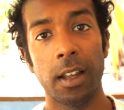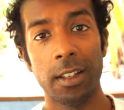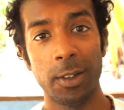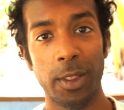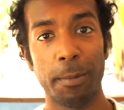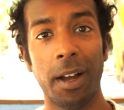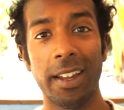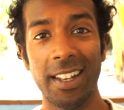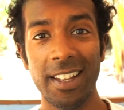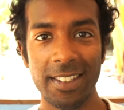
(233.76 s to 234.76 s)
You're the
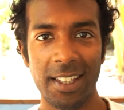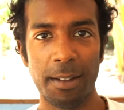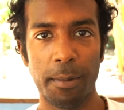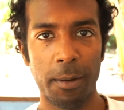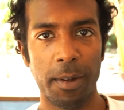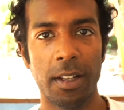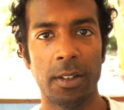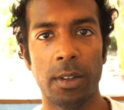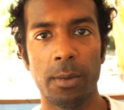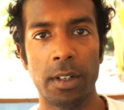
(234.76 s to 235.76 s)
pioneers at the moment, and you're
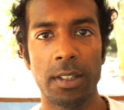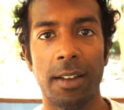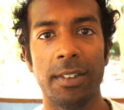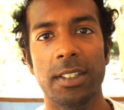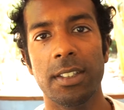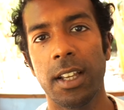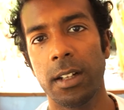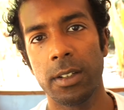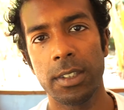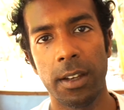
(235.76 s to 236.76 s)
the ones having to tell
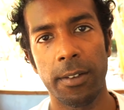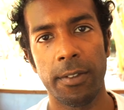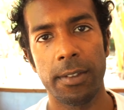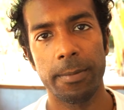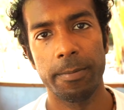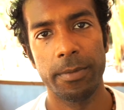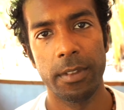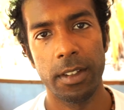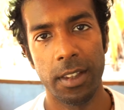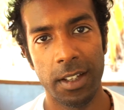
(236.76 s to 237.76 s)
yourself
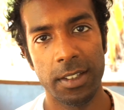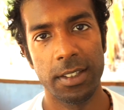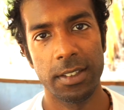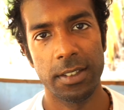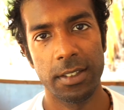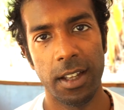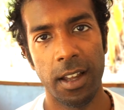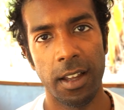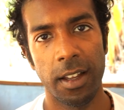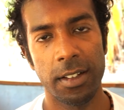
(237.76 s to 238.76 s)
this.
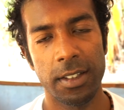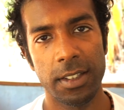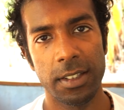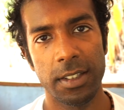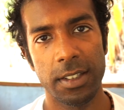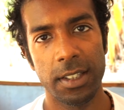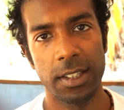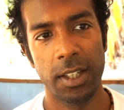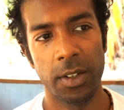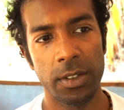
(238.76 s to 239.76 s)
And
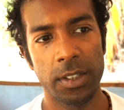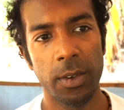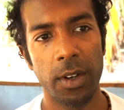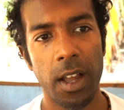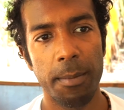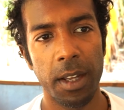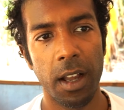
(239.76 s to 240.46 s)
those who are coming